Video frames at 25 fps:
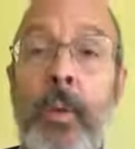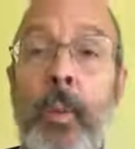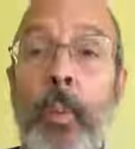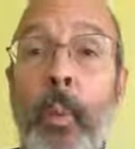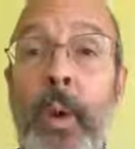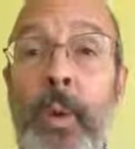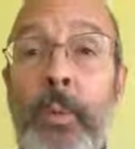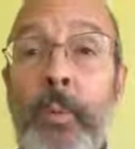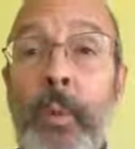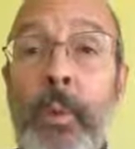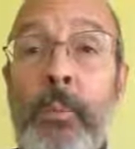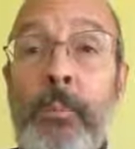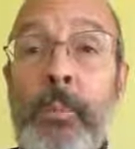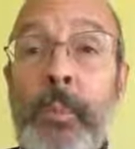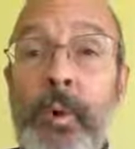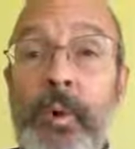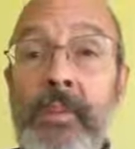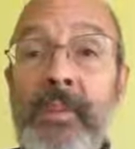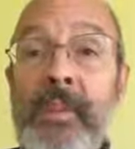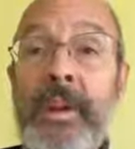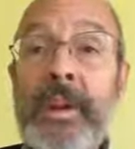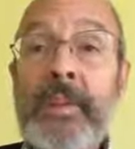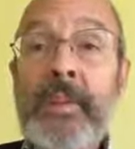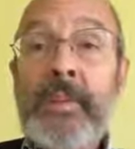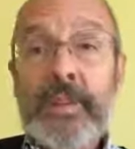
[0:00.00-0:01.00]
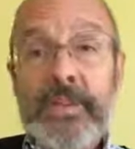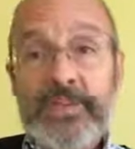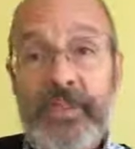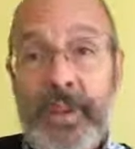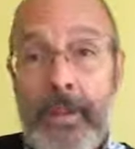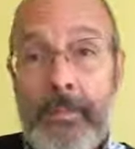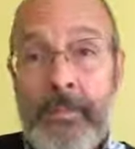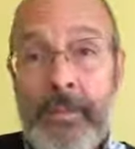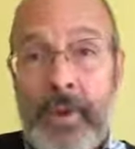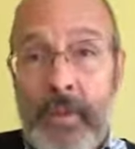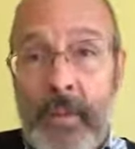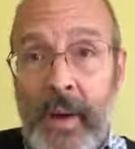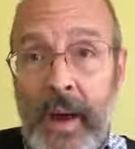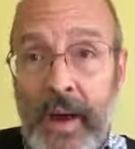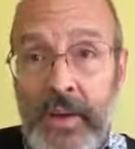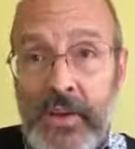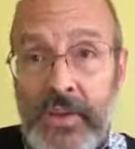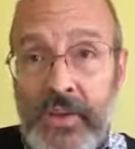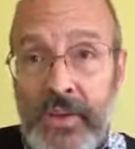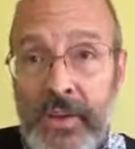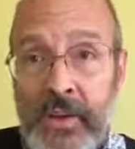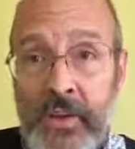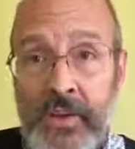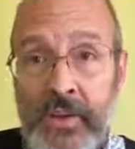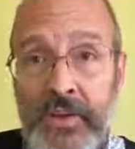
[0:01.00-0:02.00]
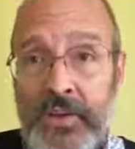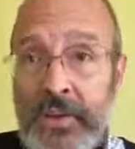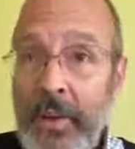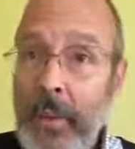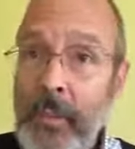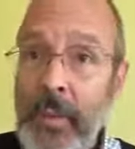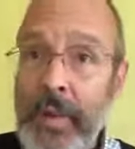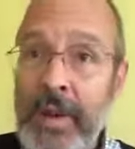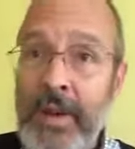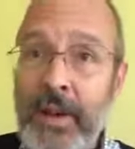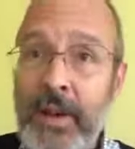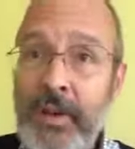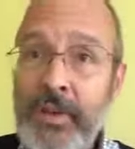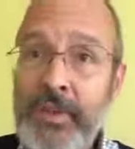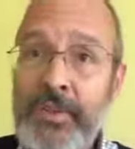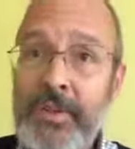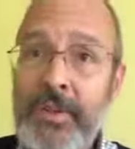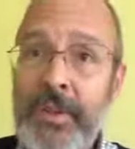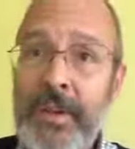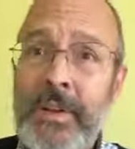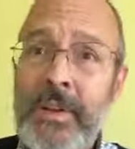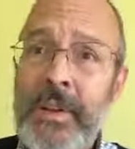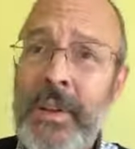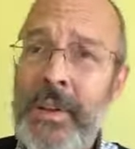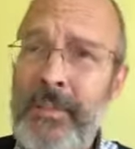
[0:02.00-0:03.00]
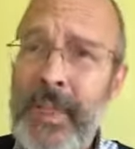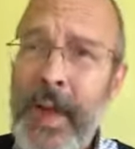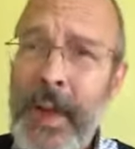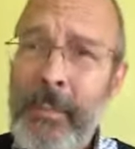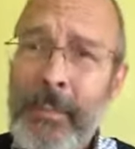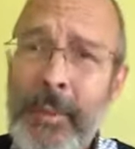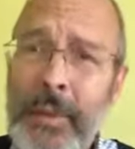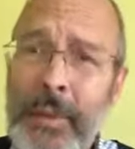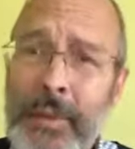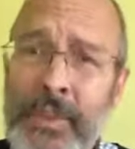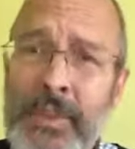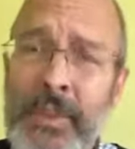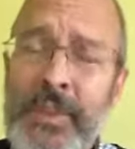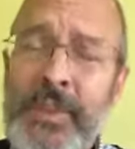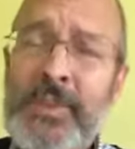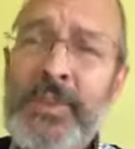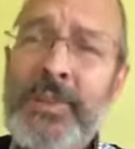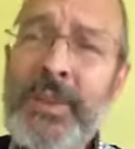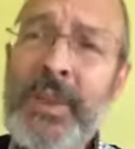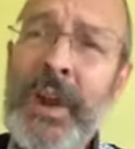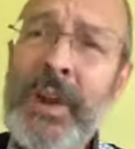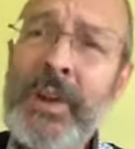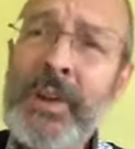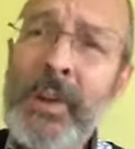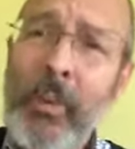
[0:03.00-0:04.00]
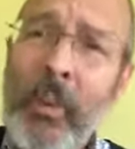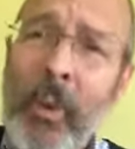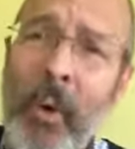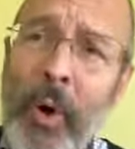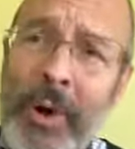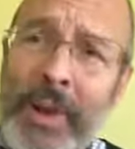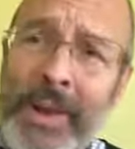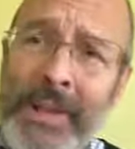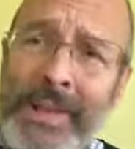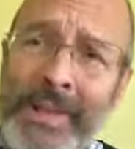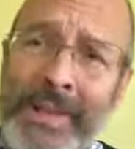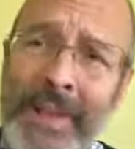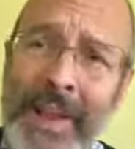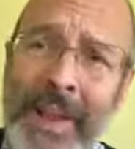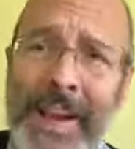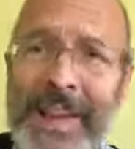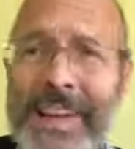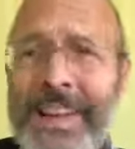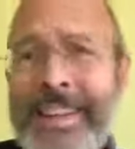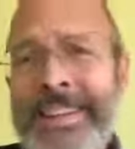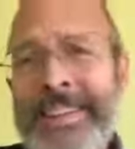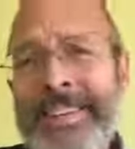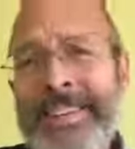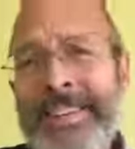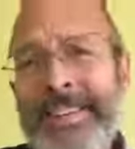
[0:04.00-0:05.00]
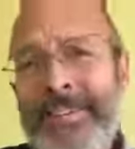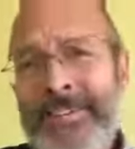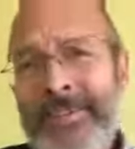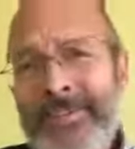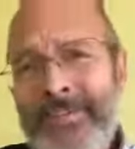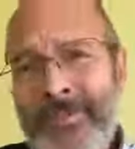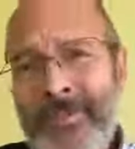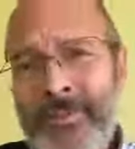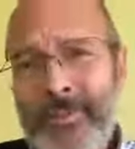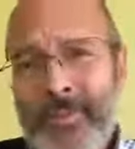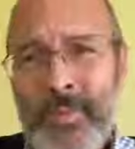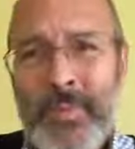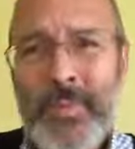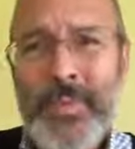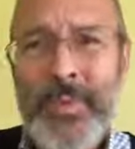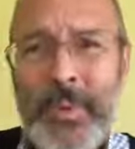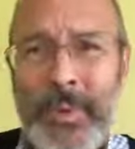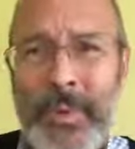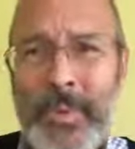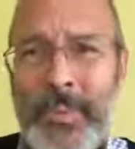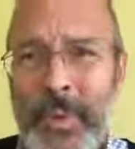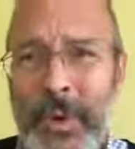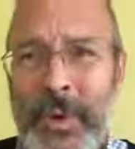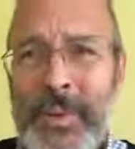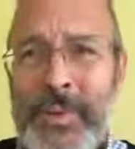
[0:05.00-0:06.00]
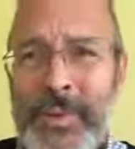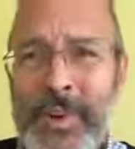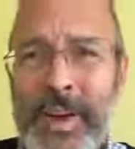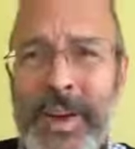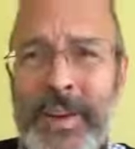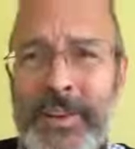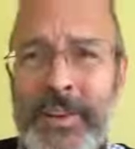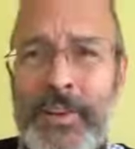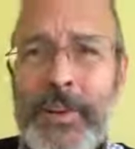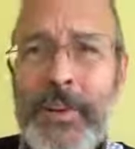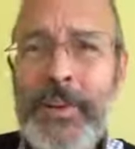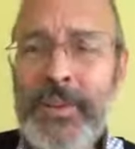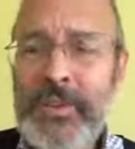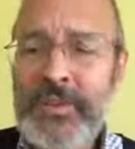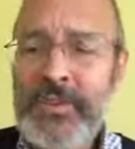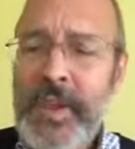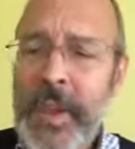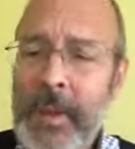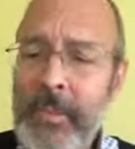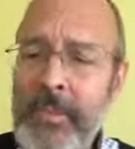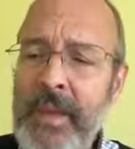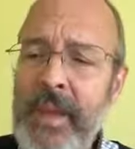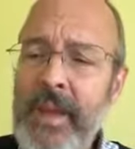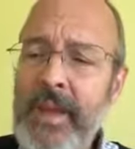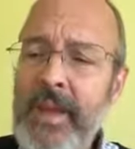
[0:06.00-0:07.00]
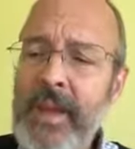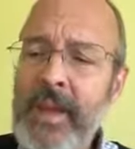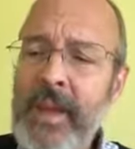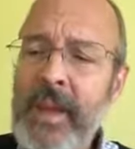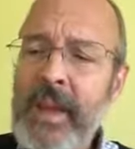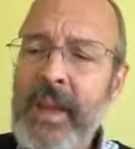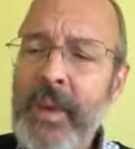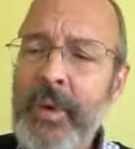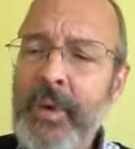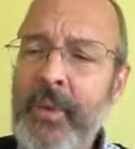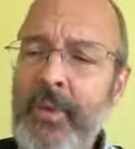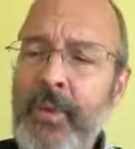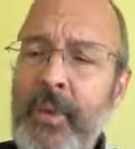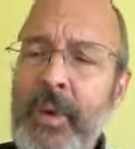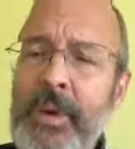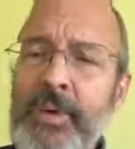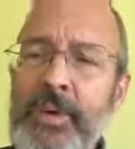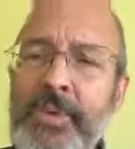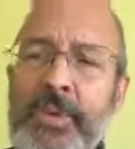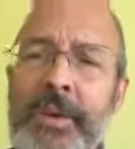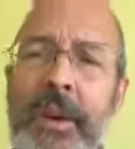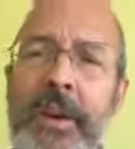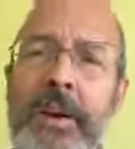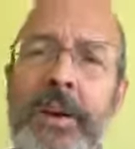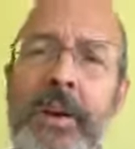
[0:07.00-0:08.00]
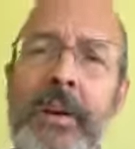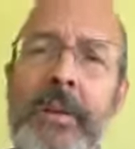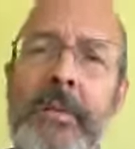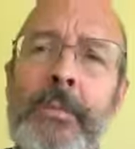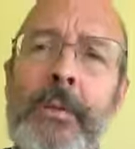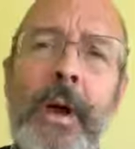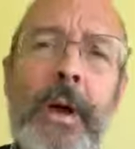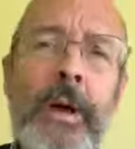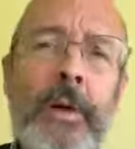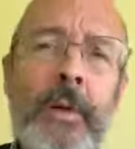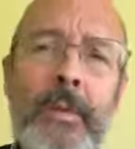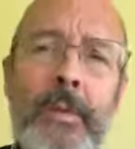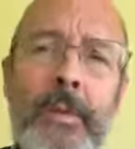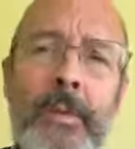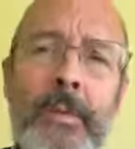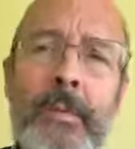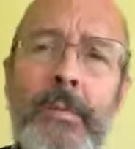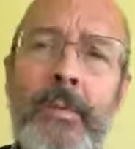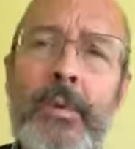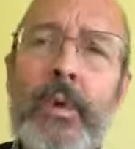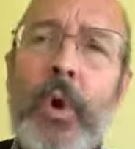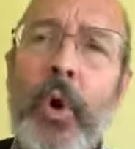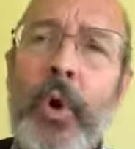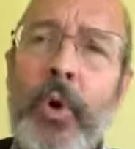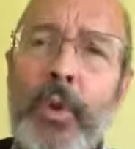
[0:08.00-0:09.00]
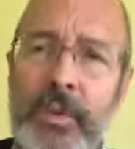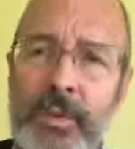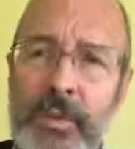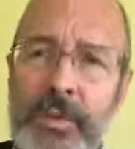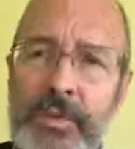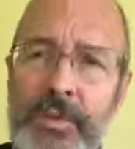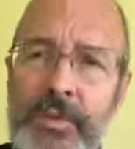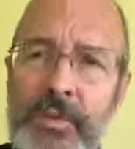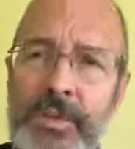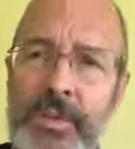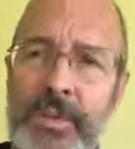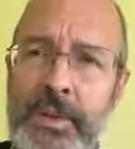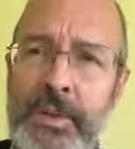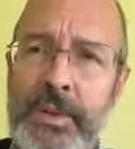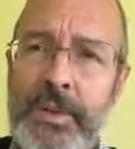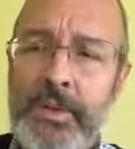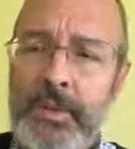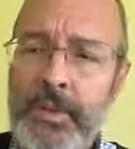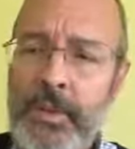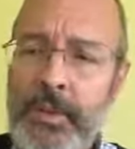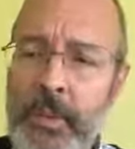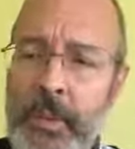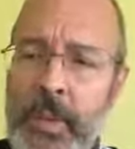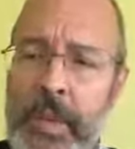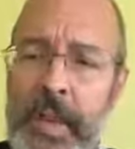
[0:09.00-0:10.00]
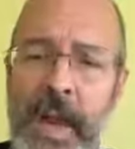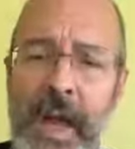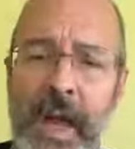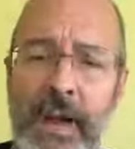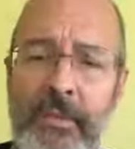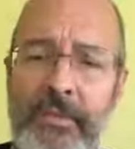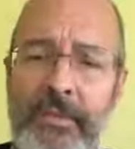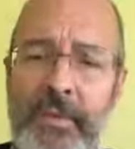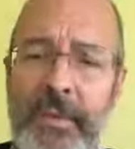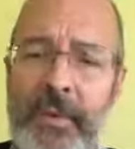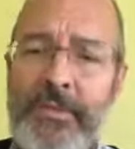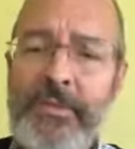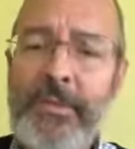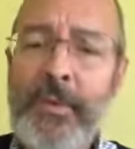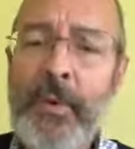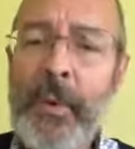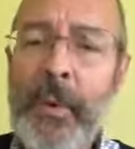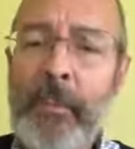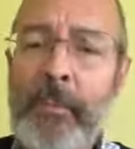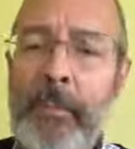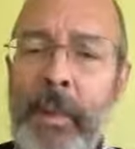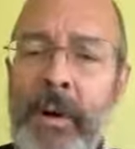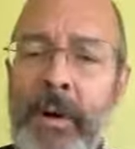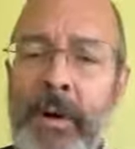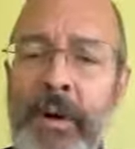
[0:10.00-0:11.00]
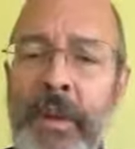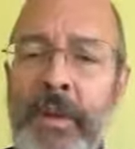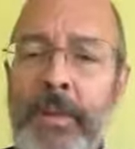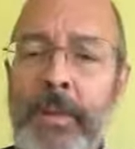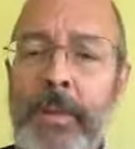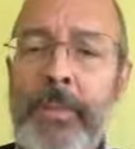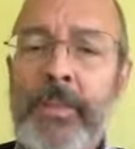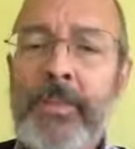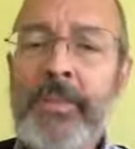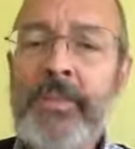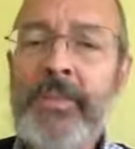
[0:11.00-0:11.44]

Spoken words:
When we're moving in the same direction as someone else, if that person's trying to walk in the light and we're trying to do the same, then we share goals. We have, therefore, a bond.